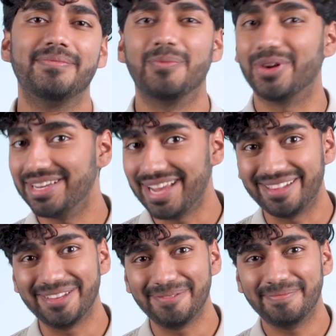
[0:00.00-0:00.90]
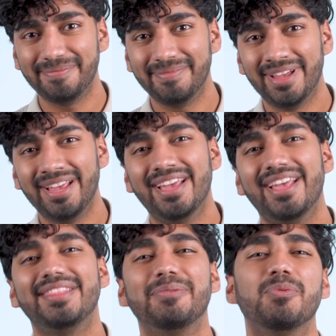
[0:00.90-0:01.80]
We're going to tell Him
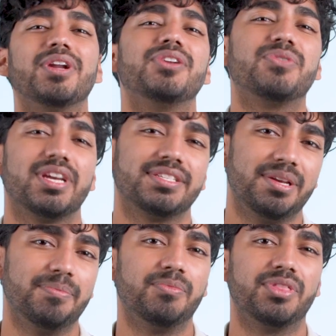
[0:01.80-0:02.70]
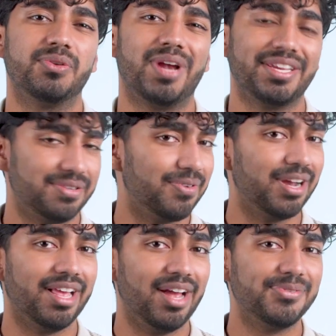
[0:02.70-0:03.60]
that we want to trust Him with the rest of
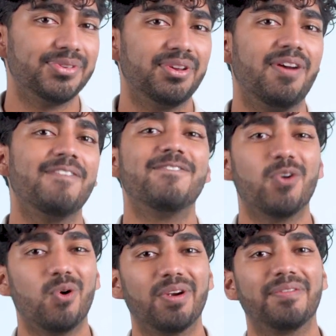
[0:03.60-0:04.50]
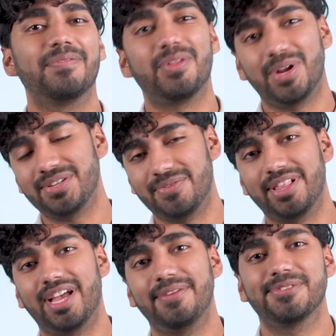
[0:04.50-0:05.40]
our lives for the rest of our
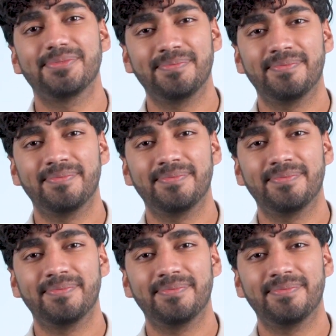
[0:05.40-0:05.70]
lives.